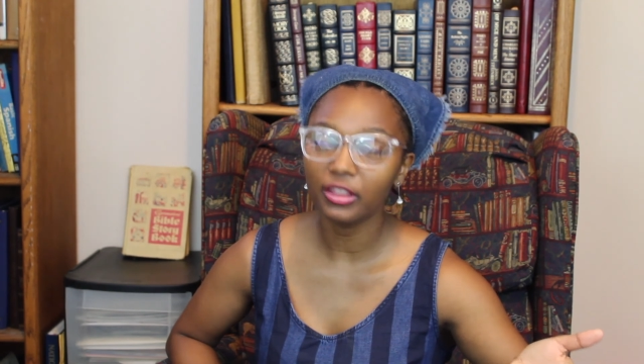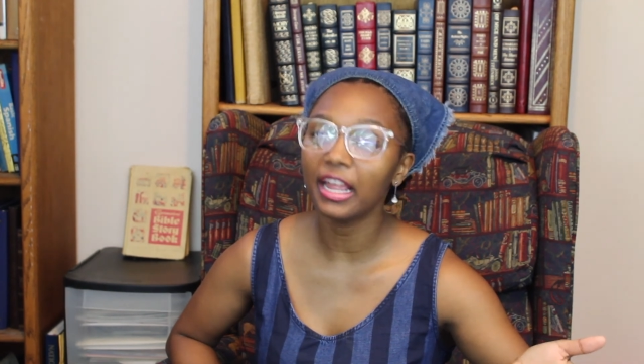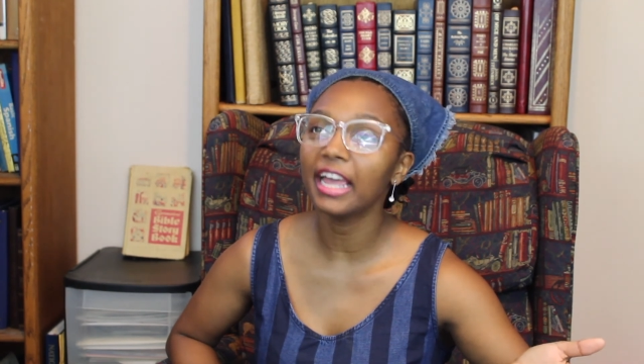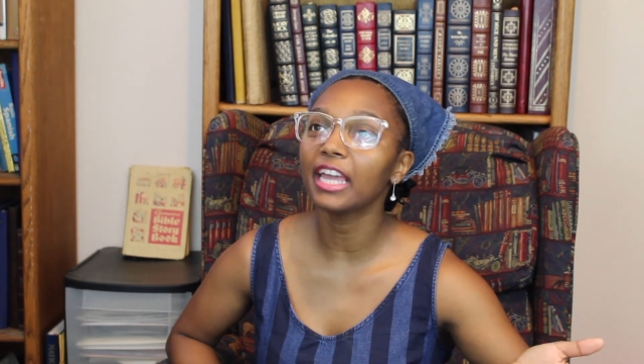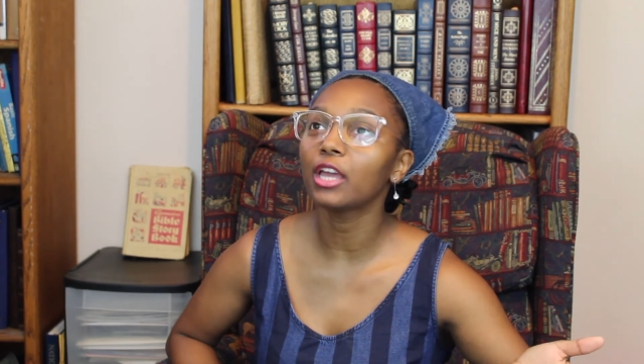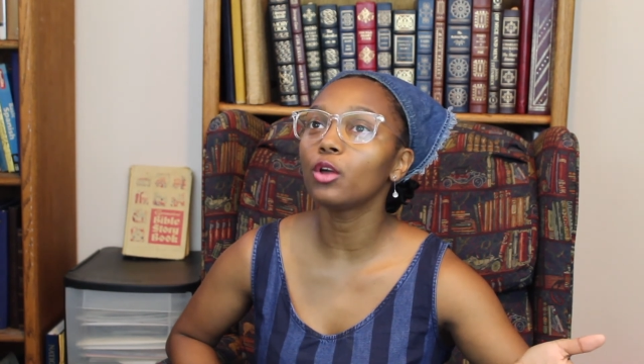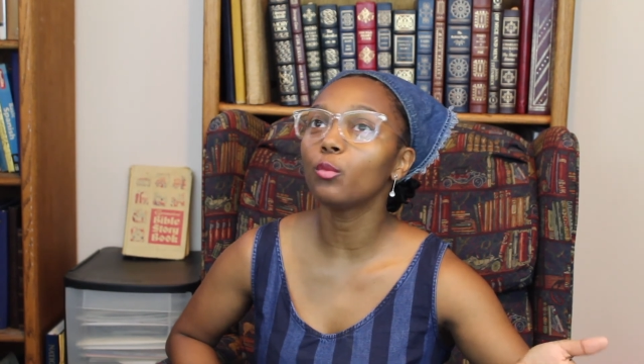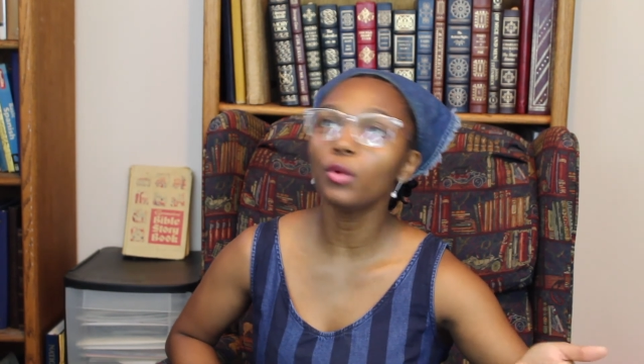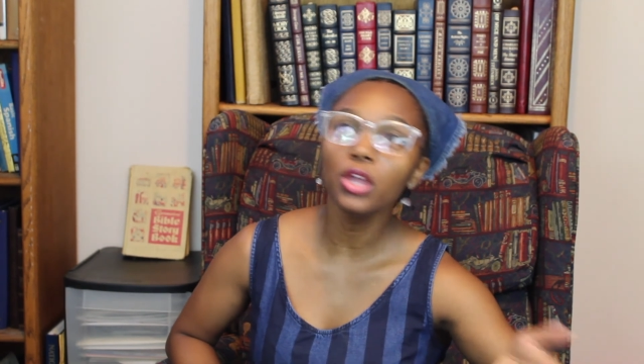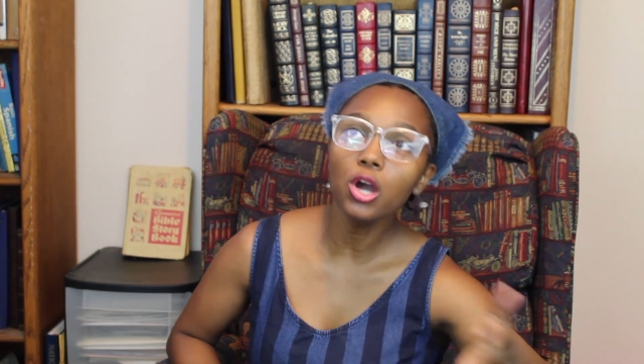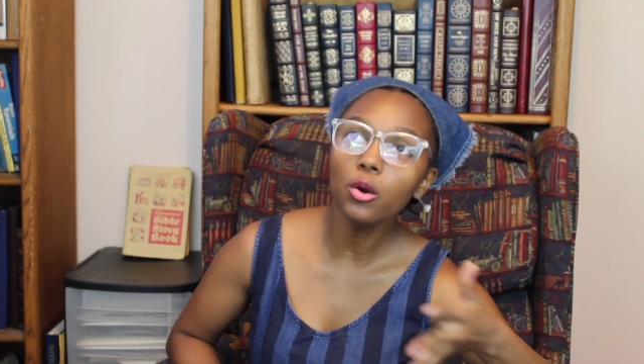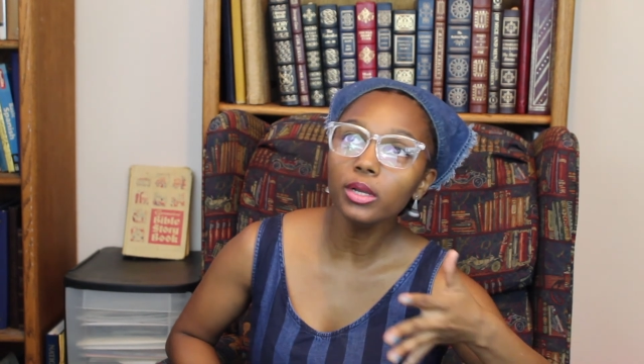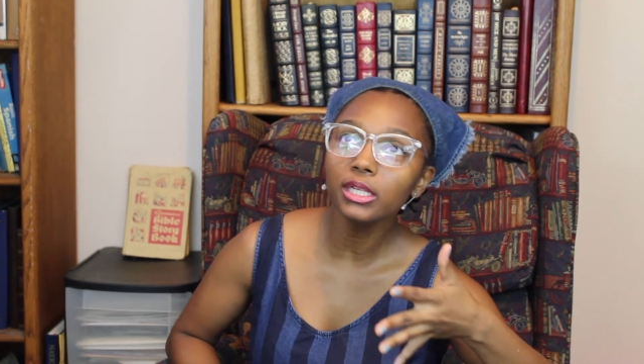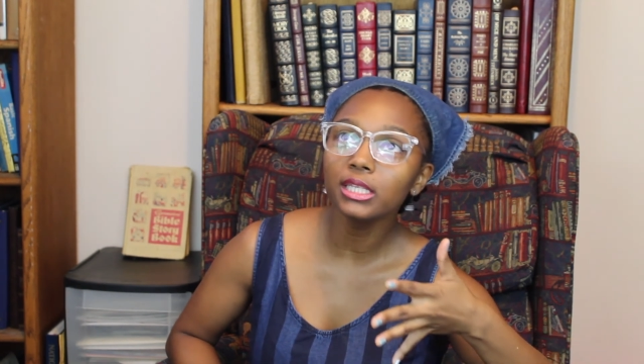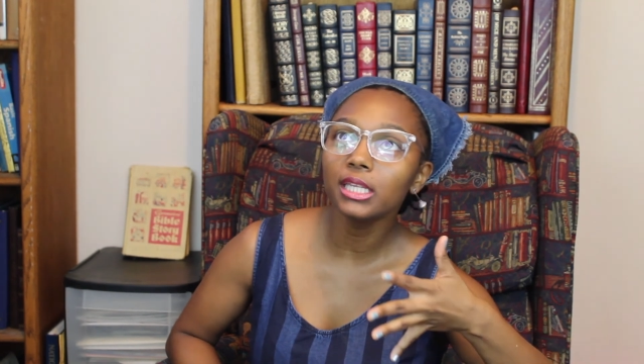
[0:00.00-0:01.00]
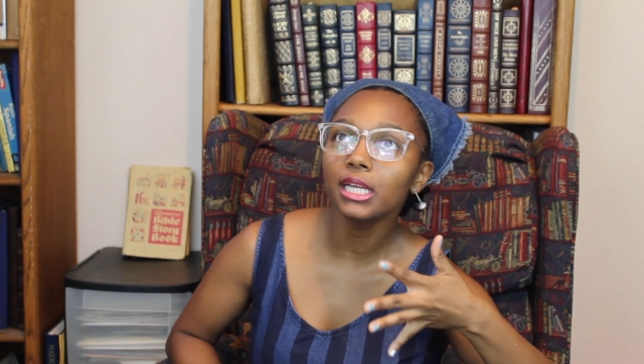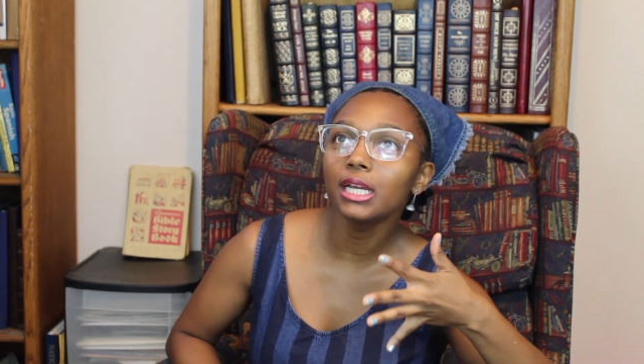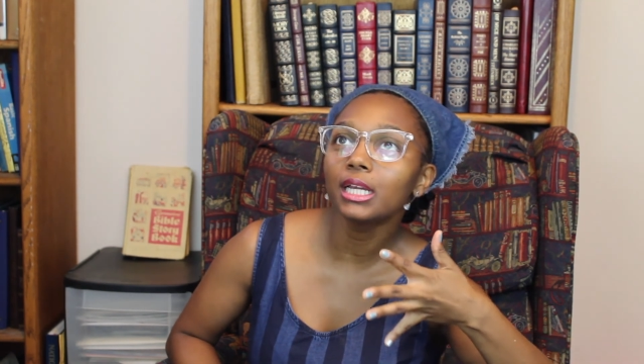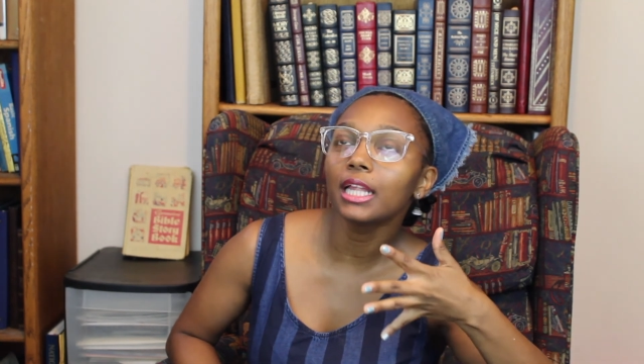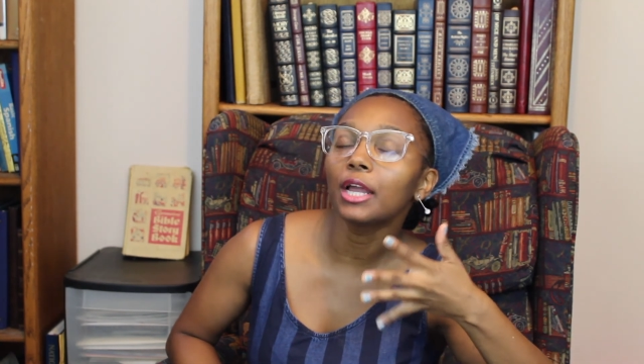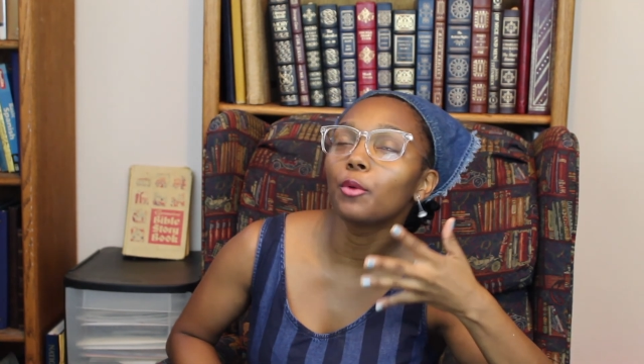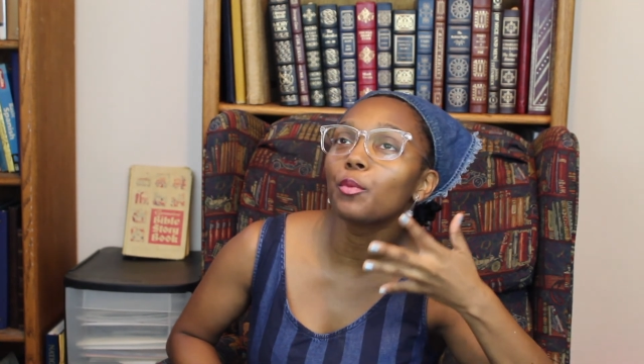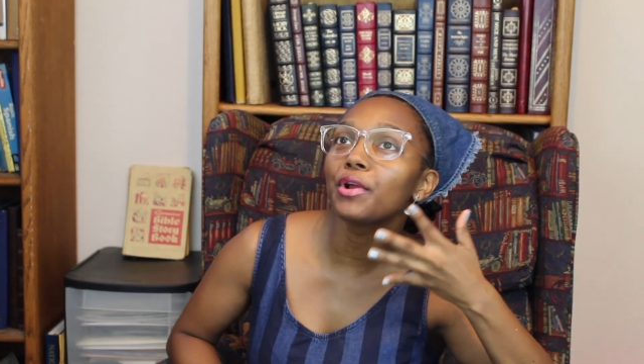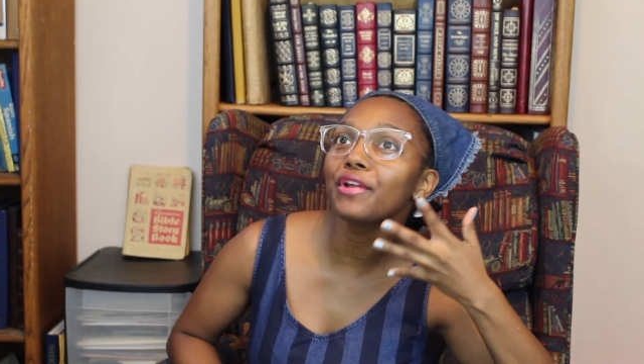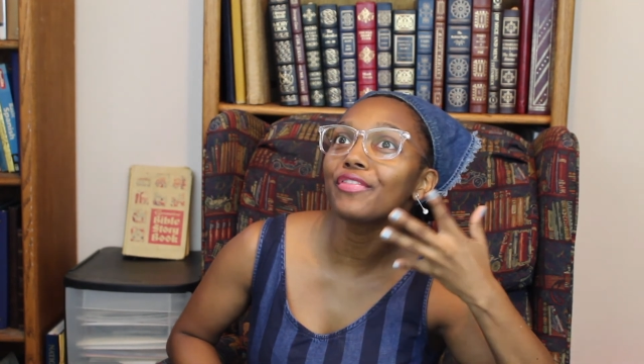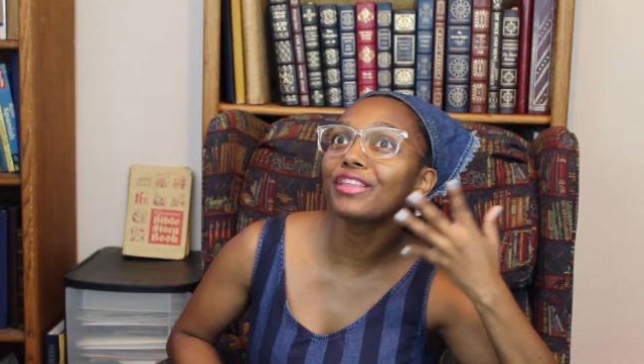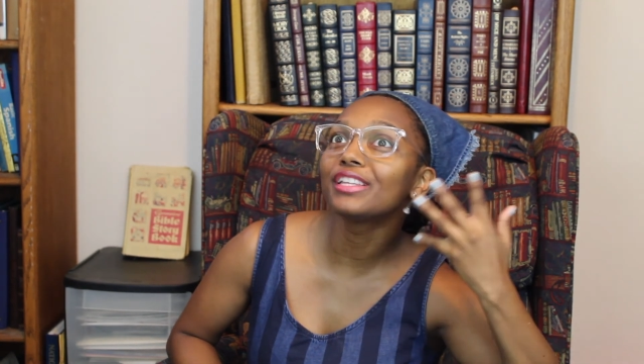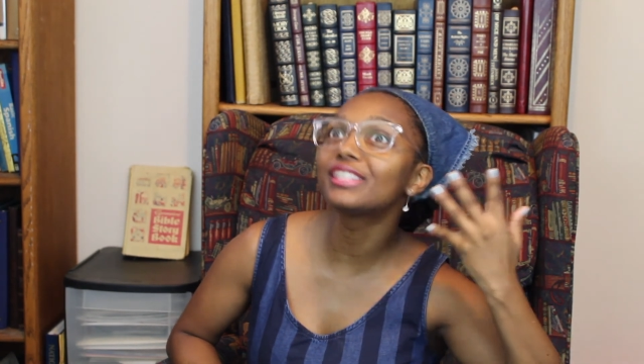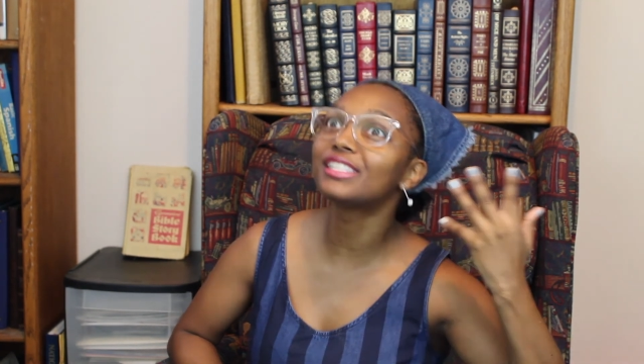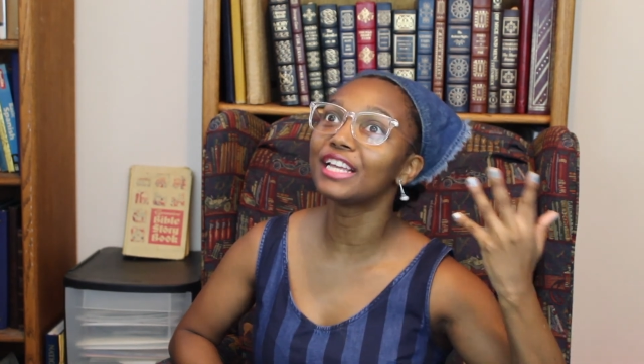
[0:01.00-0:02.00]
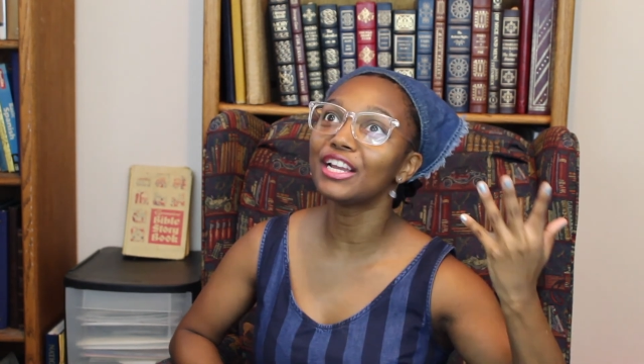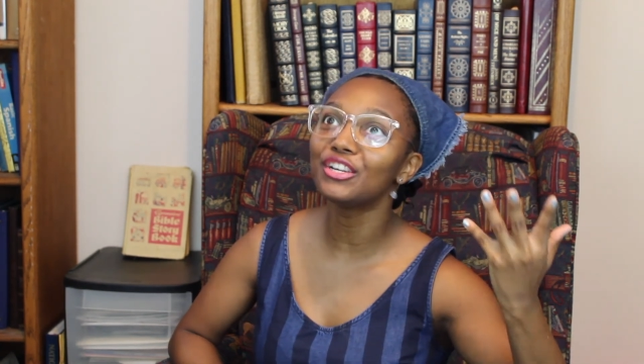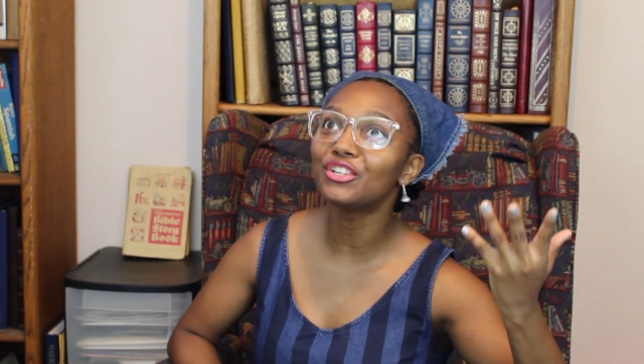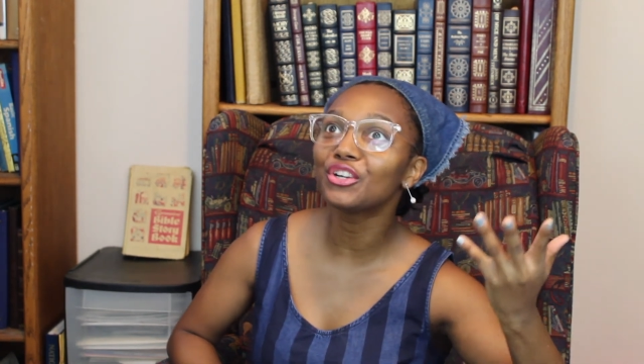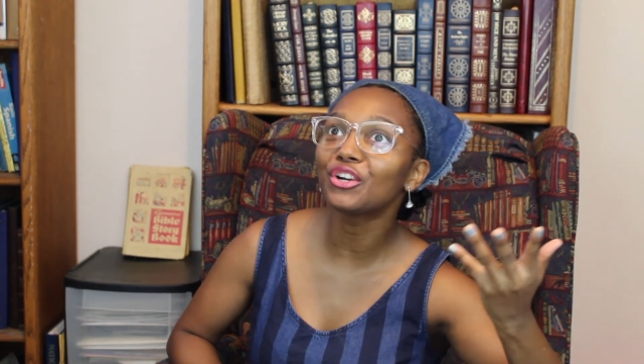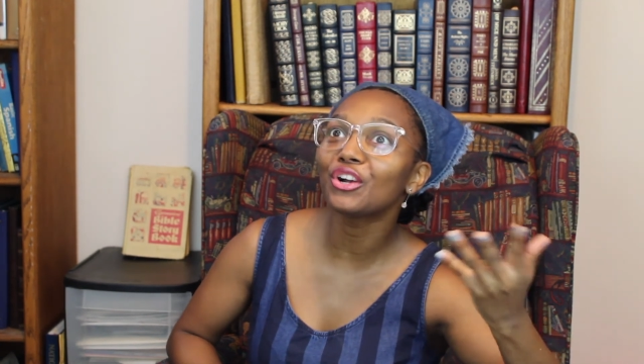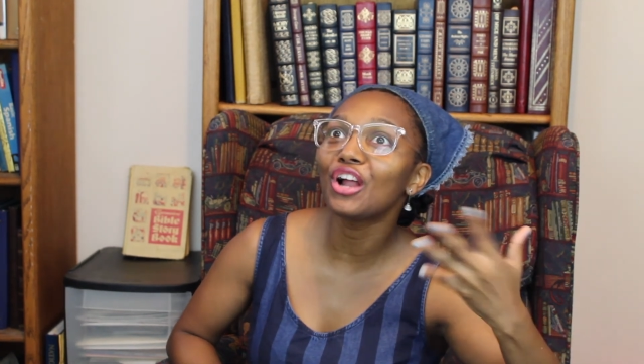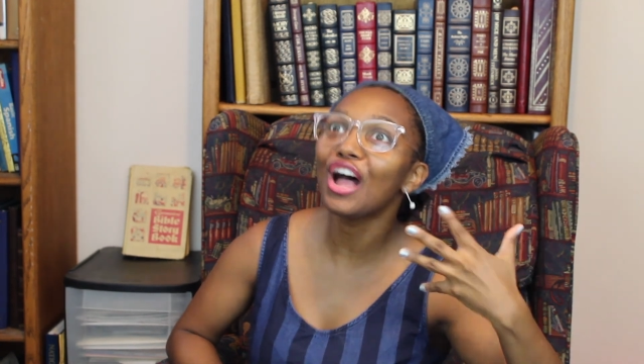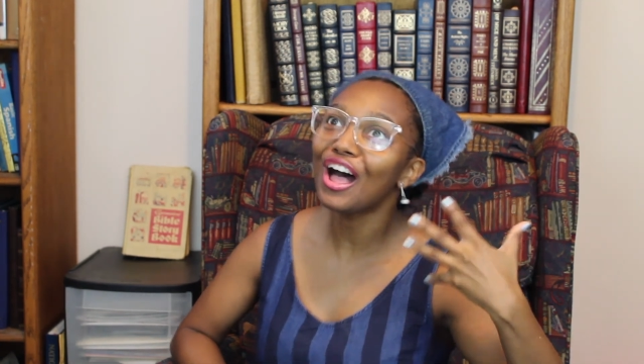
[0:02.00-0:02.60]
Like, we always think like we're the center